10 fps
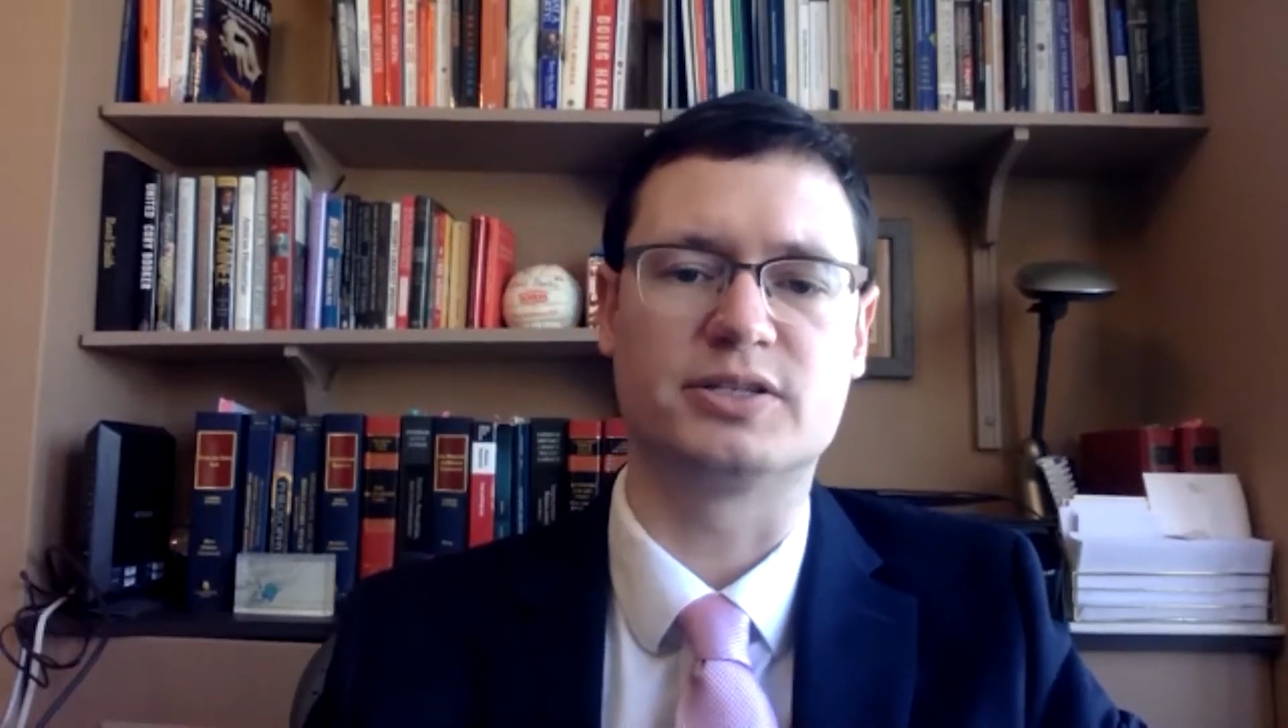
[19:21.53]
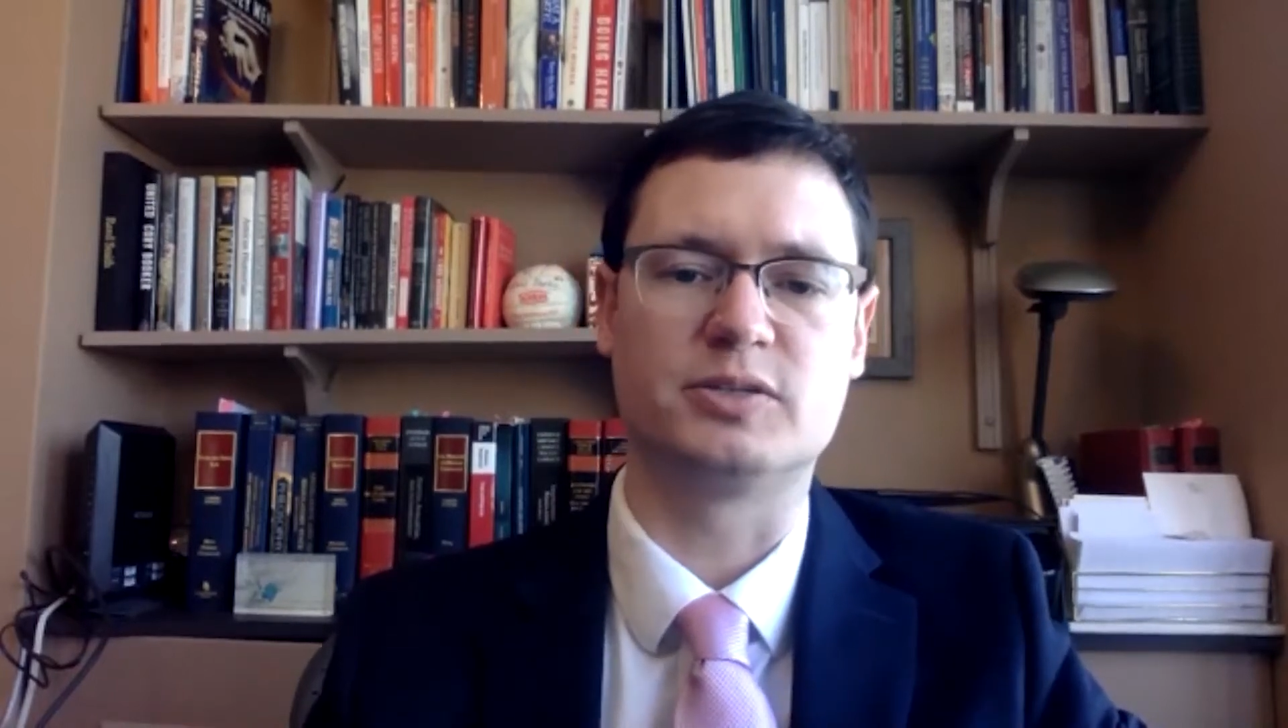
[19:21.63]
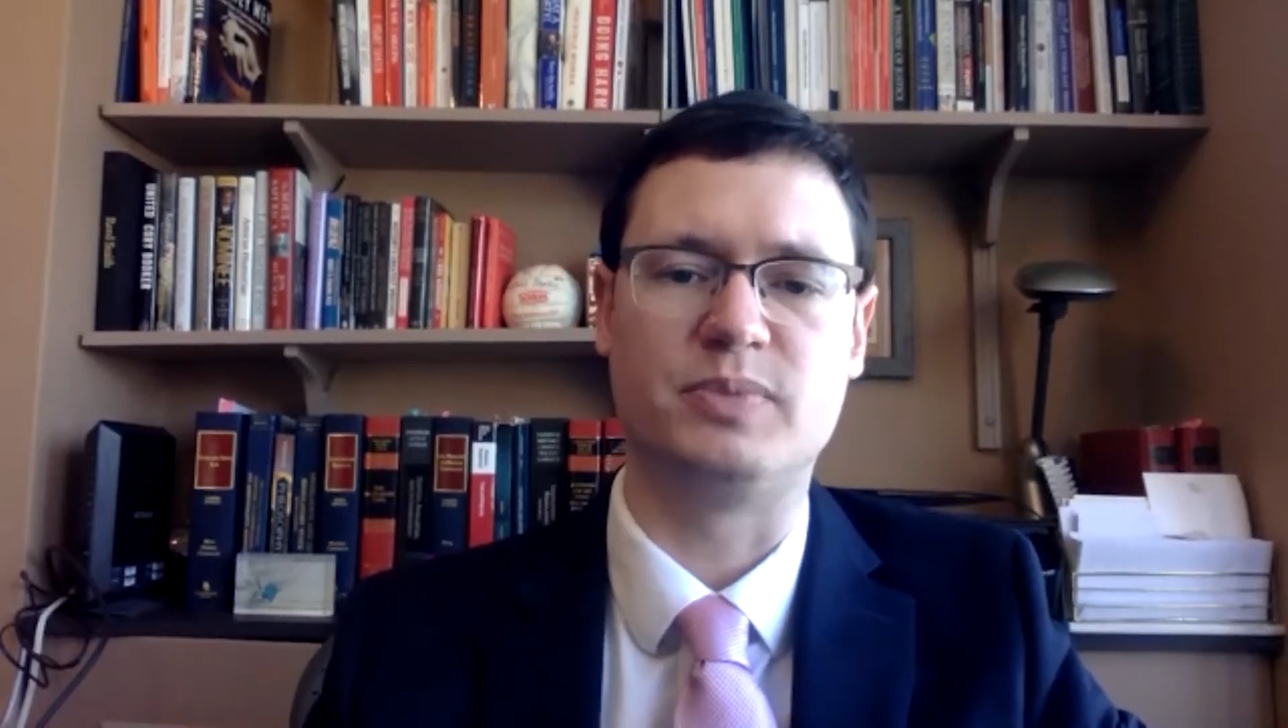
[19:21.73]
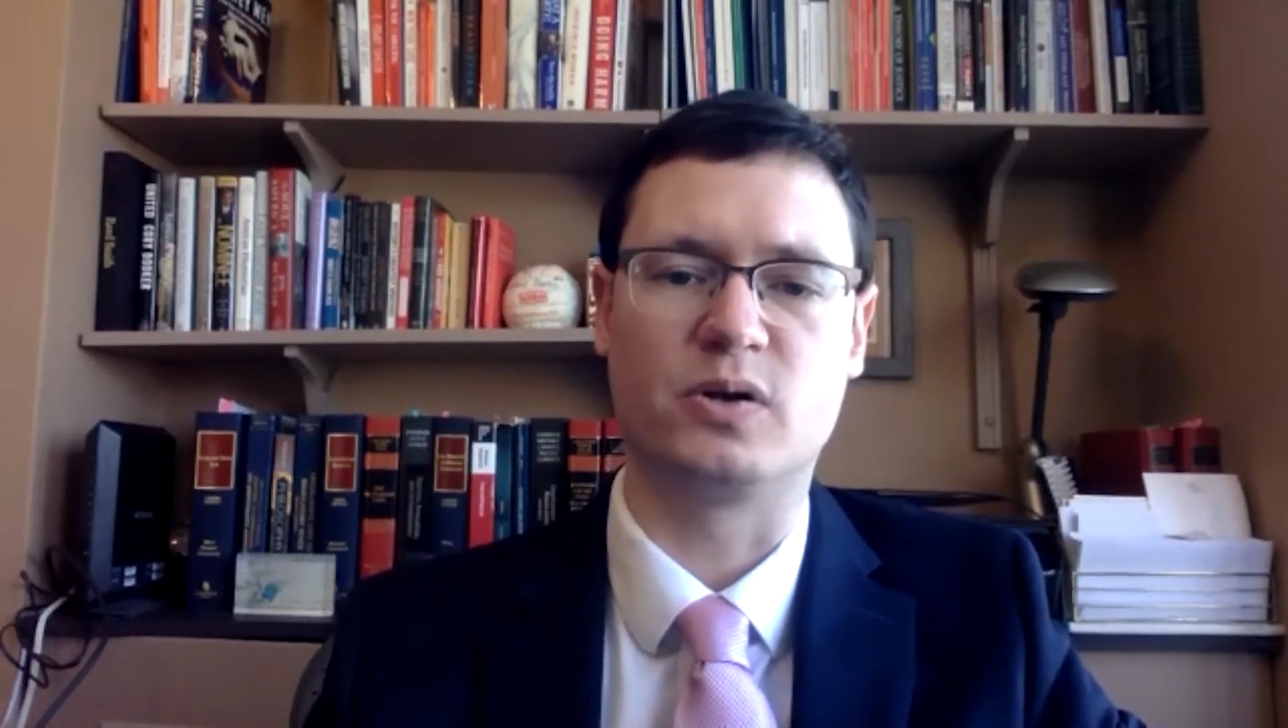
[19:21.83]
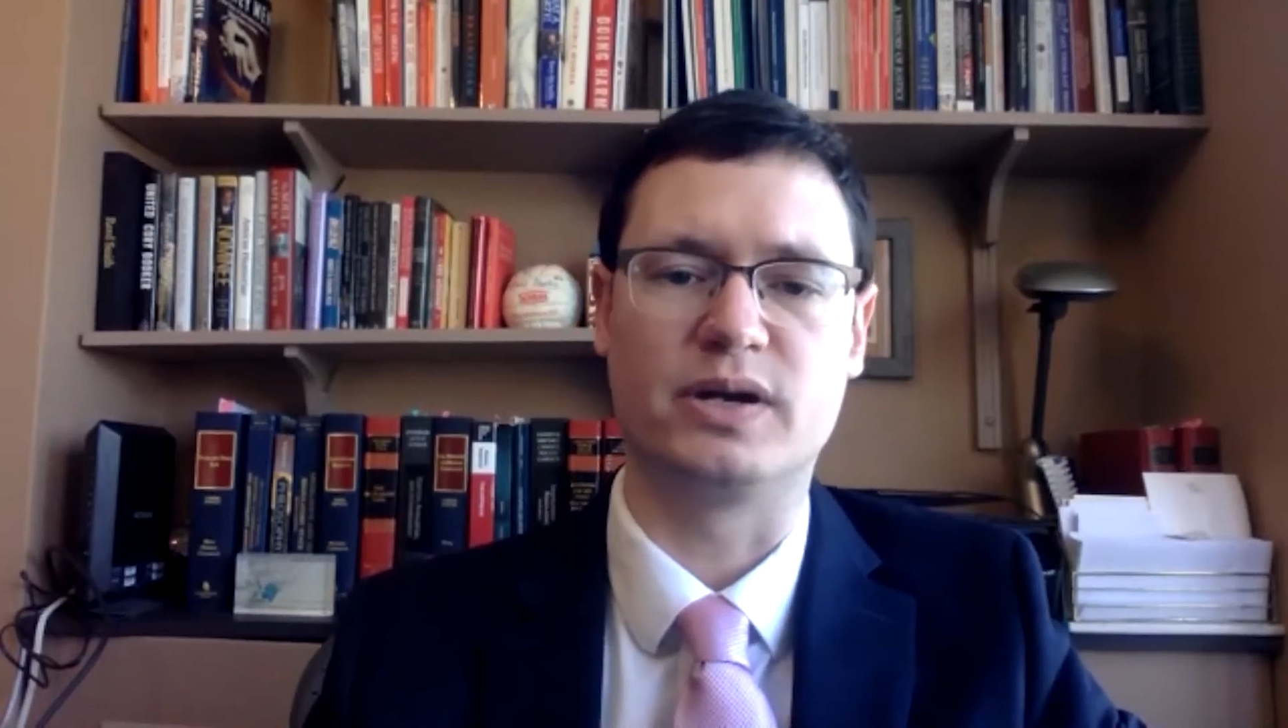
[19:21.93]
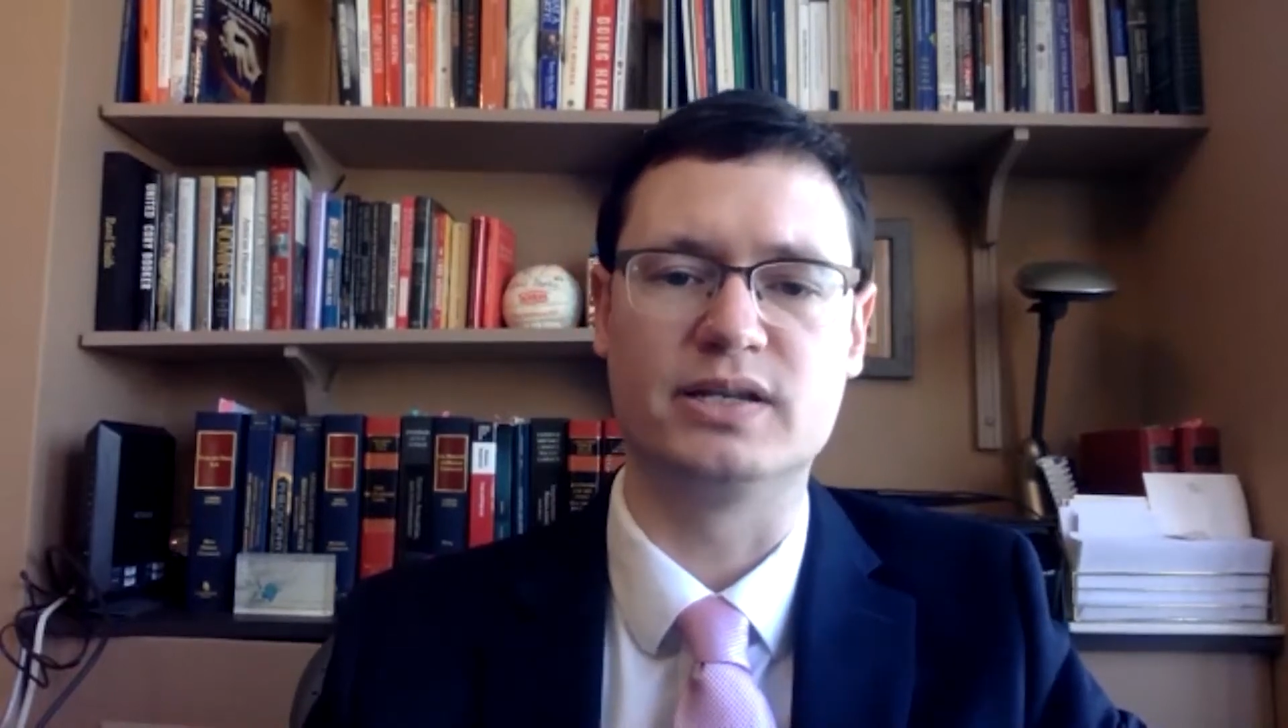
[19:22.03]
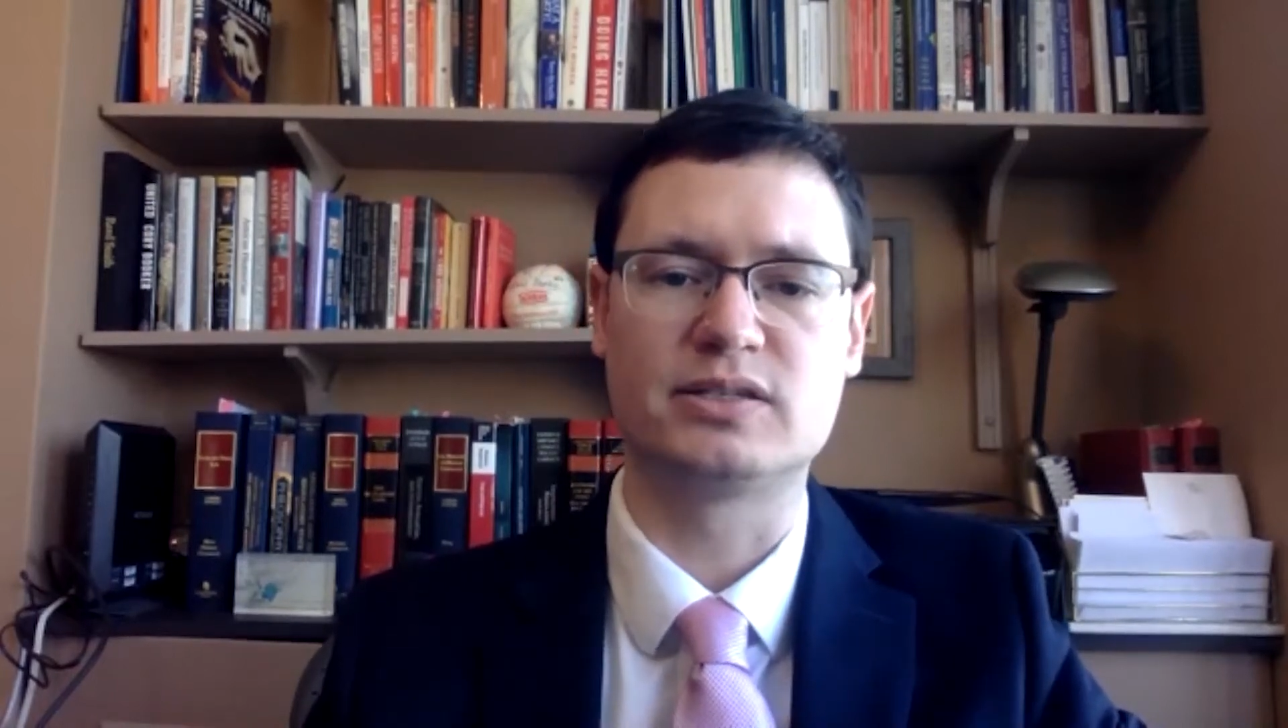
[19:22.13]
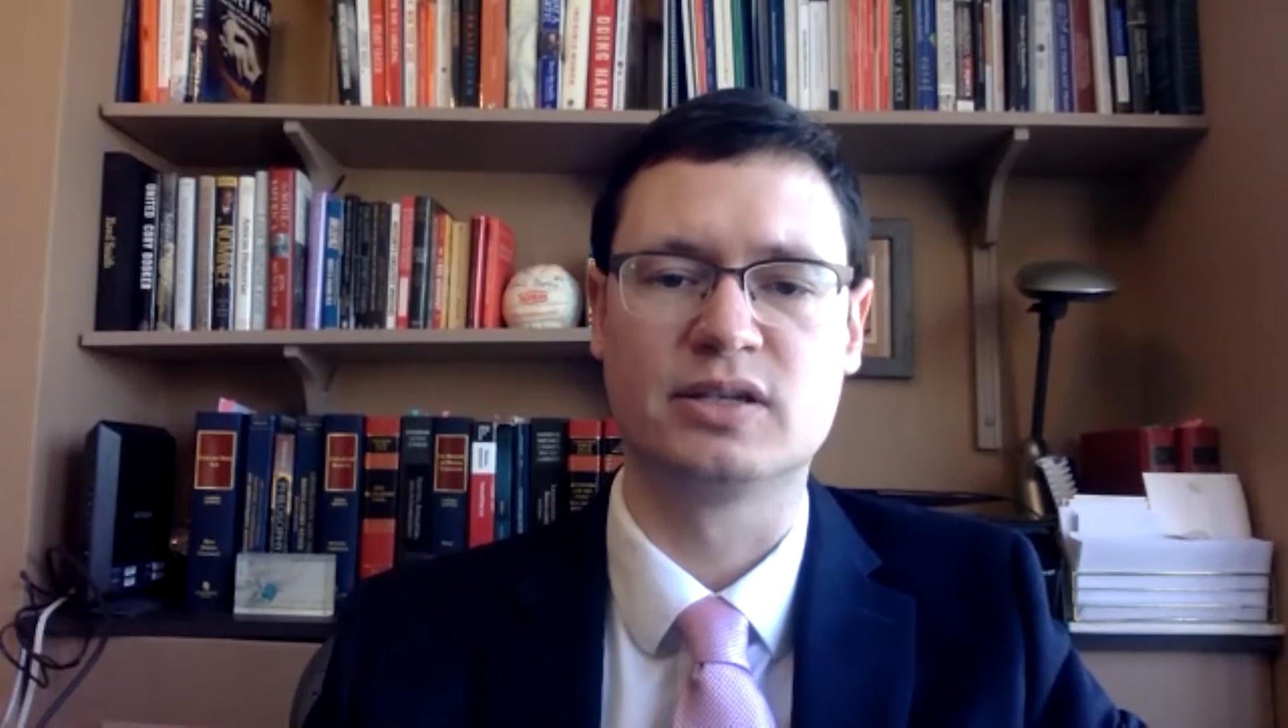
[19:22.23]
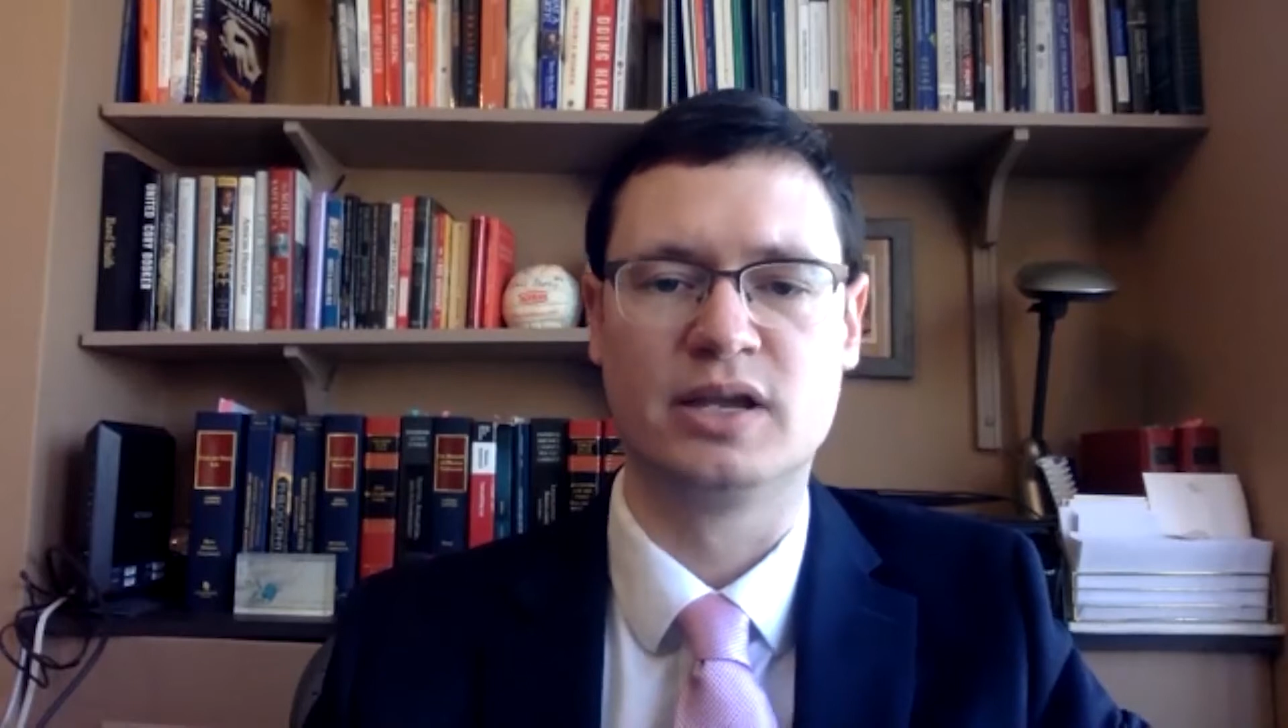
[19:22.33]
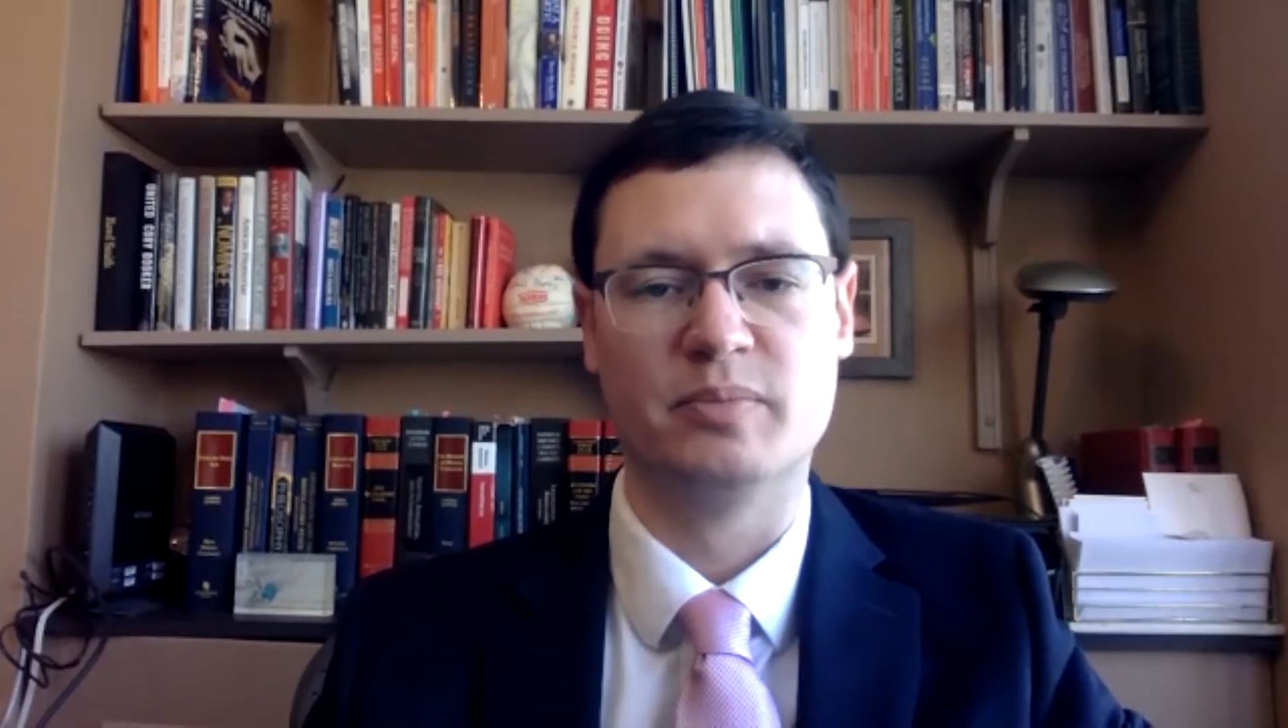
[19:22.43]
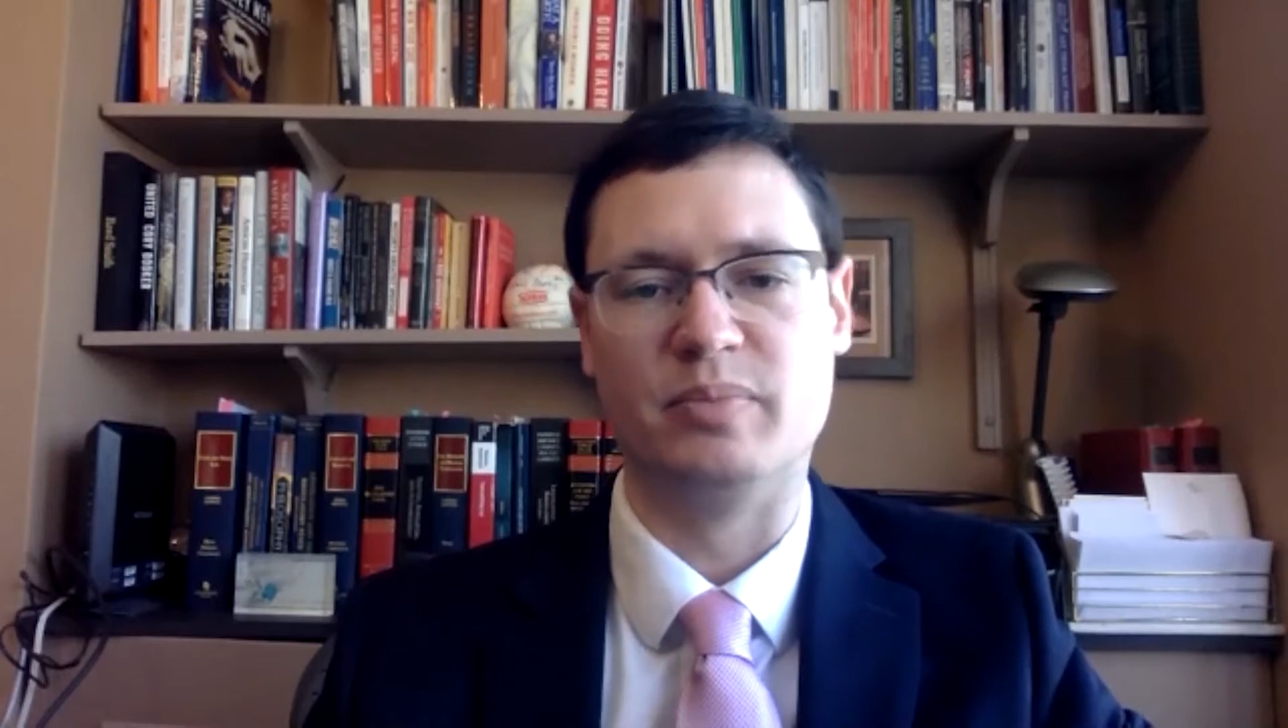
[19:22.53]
experience,